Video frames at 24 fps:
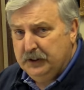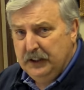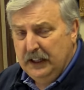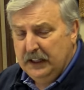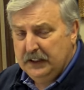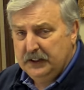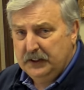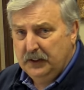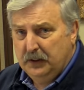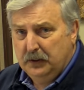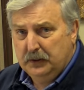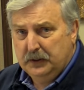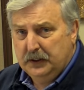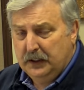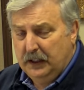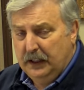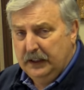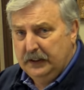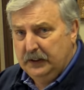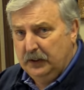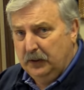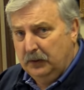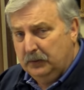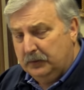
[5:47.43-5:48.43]
gessos.
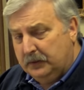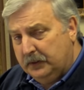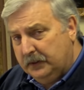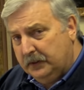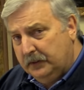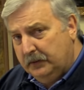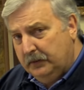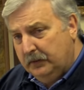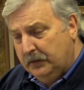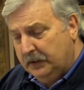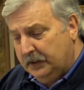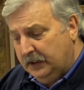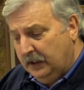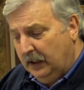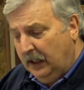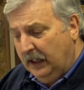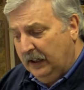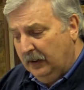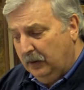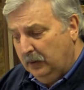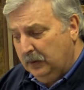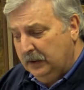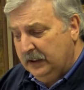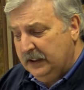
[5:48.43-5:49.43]
I don't.
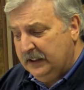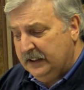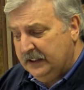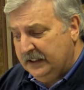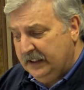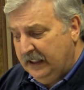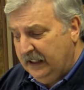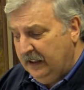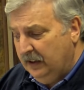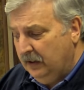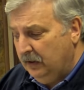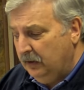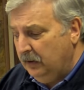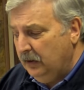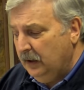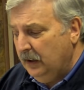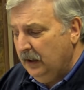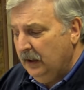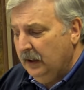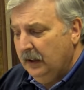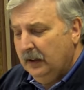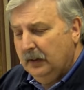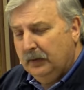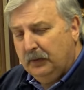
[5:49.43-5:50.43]
I only seal
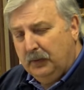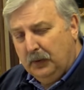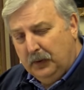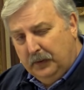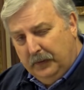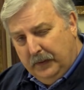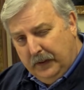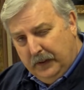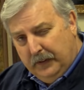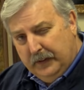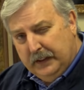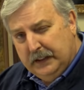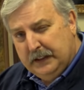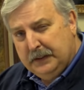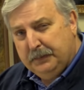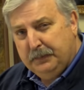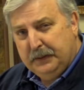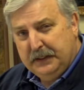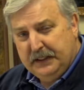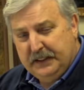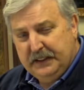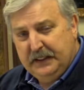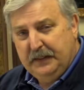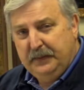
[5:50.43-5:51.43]
for very
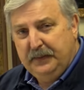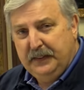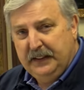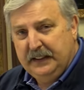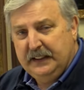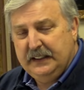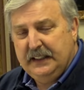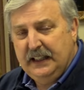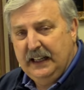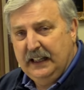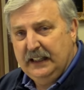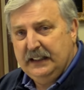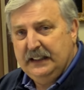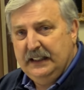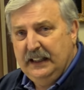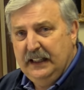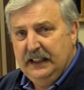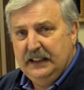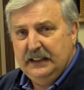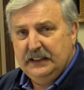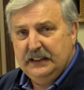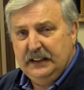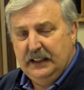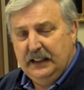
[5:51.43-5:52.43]
specific
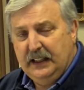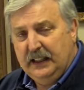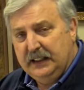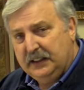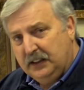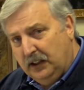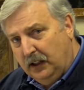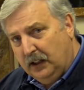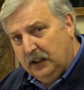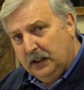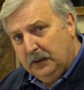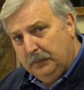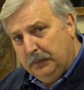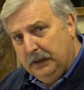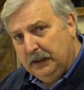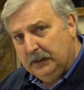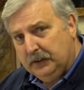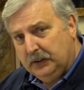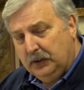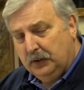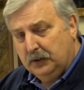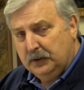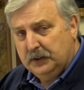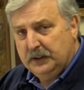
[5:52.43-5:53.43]
techniques, and I talk
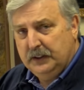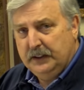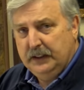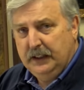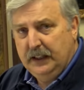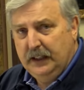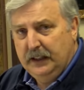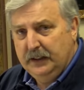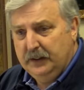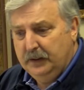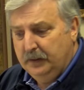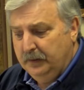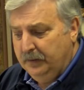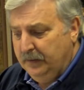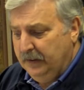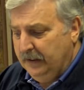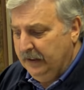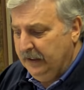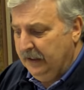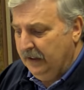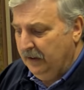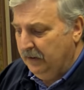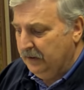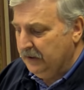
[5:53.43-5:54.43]
about those in the other
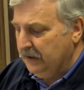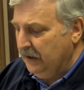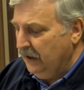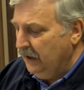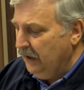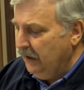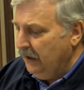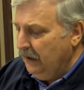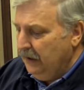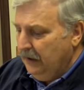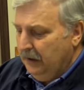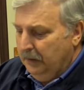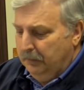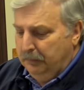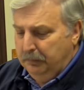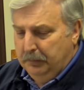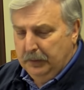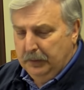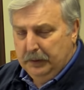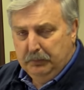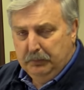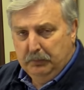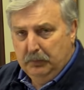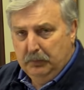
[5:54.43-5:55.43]
videos.
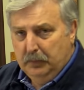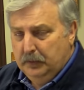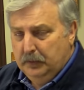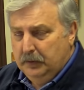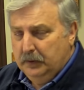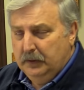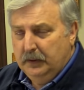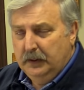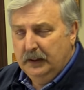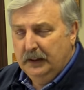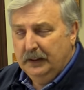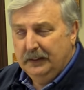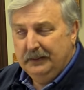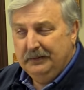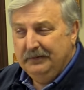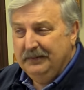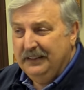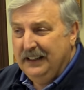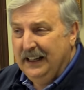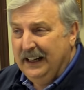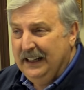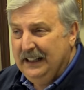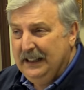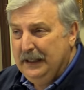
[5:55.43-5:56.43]
But the
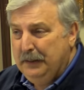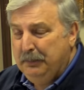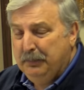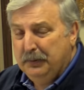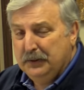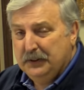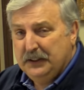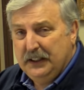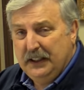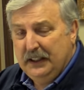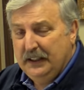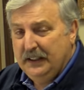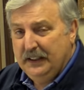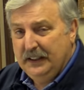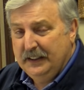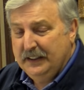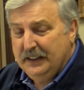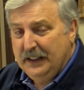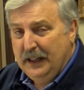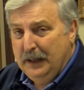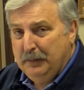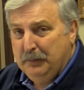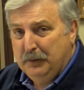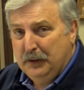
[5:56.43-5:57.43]
90% of the
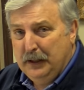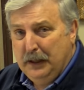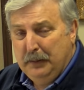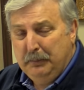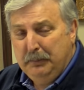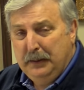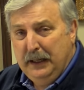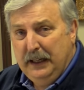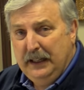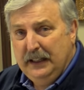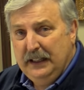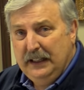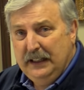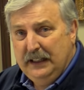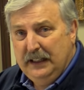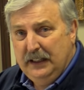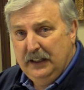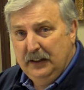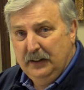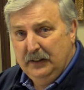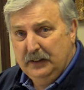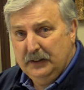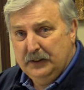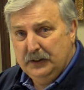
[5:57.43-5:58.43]
time when I'm painting
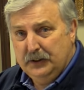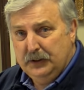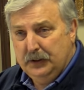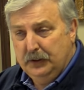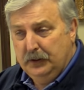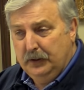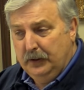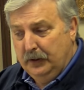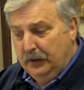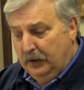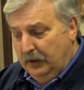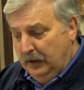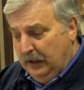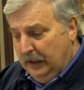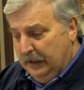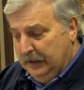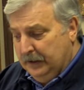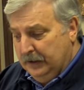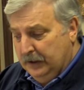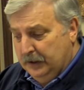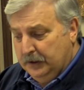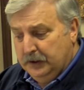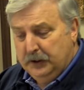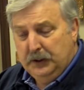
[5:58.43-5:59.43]
here at the studio, I
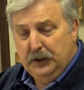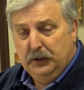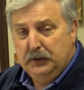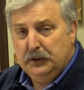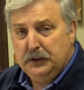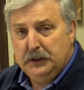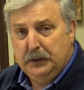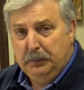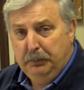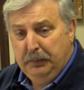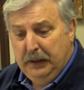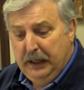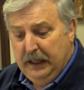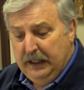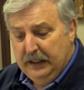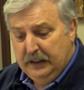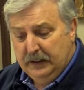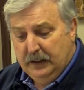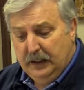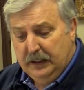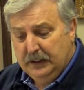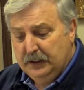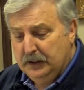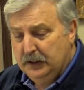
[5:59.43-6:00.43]
just use the
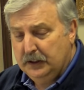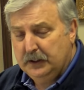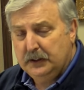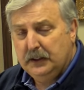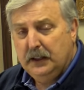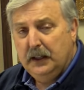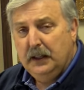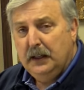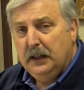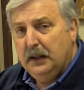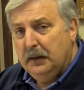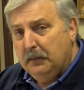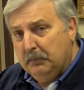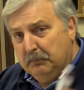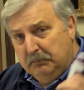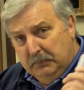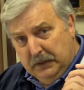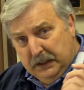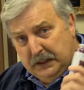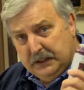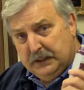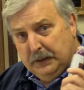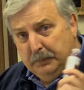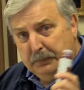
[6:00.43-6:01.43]
paint. I just
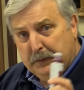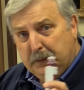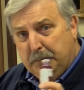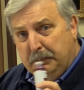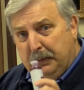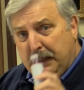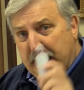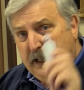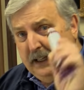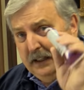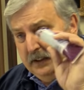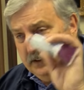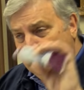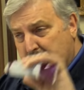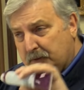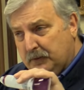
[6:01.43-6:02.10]
mix up the paint,